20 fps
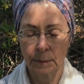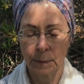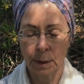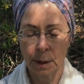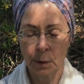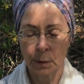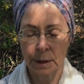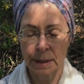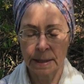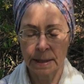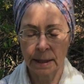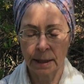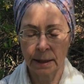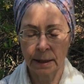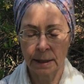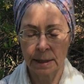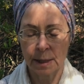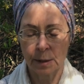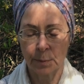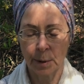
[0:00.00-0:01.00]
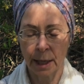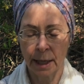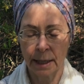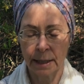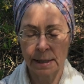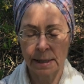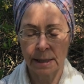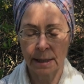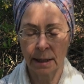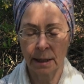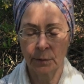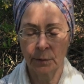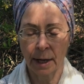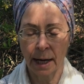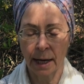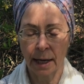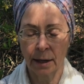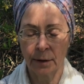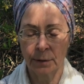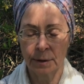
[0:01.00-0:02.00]
Noticing the space
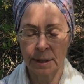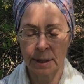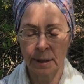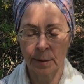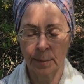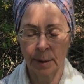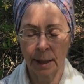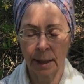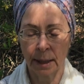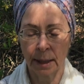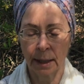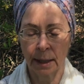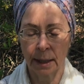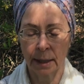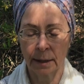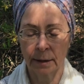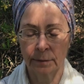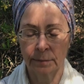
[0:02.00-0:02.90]
around the body.